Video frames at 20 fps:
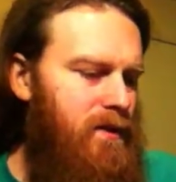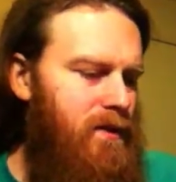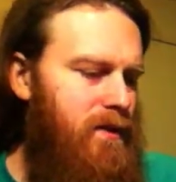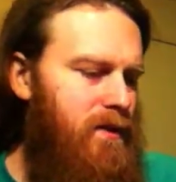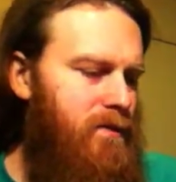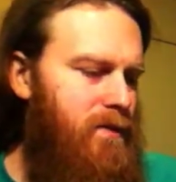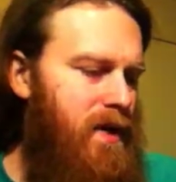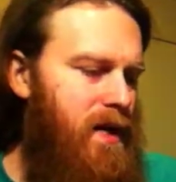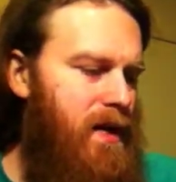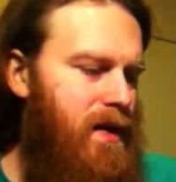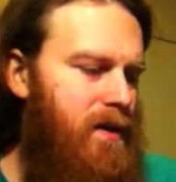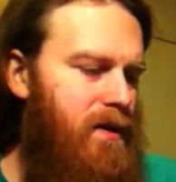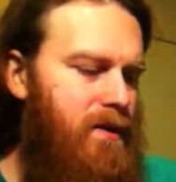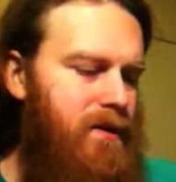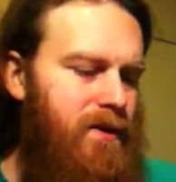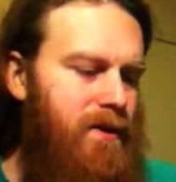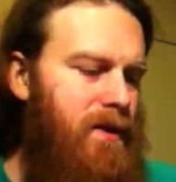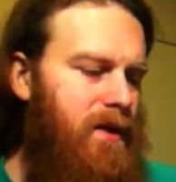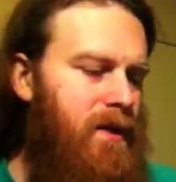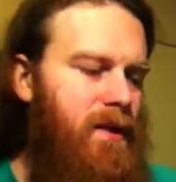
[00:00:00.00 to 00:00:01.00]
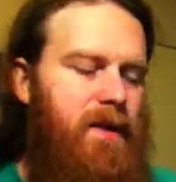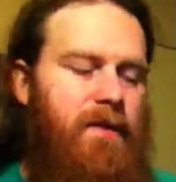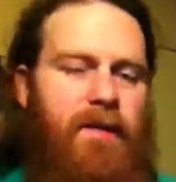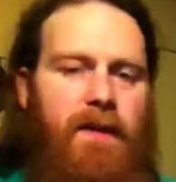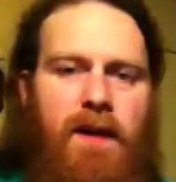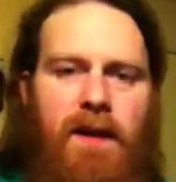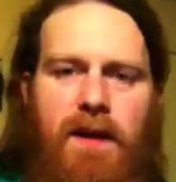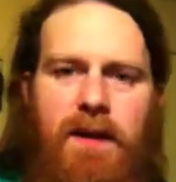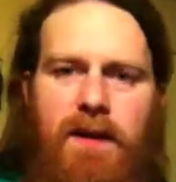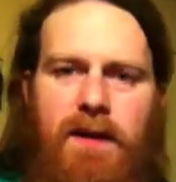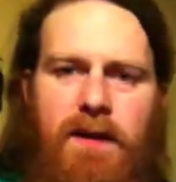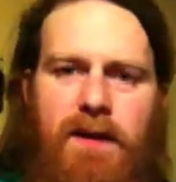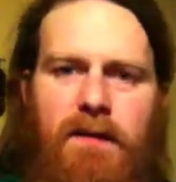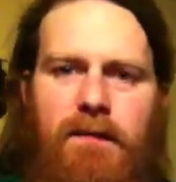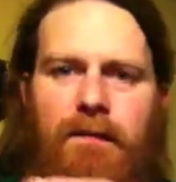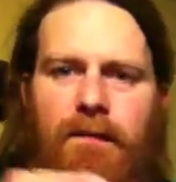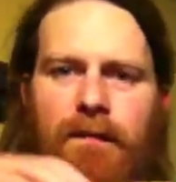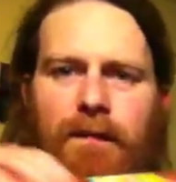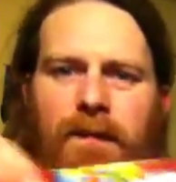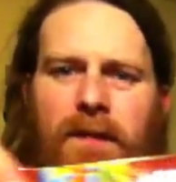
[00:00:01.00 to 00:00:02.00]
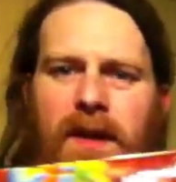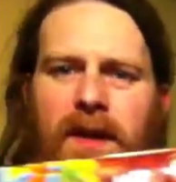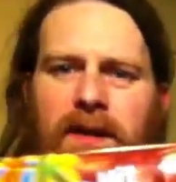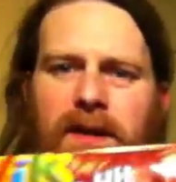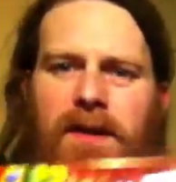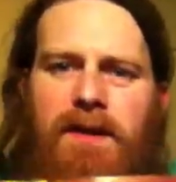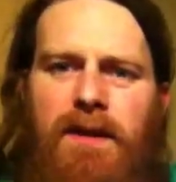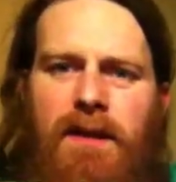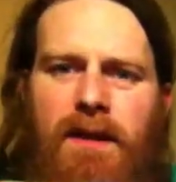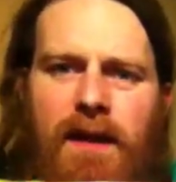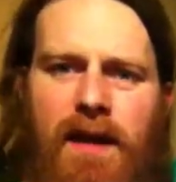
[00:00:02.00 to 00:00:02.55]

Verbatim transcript: somehow significant, and then the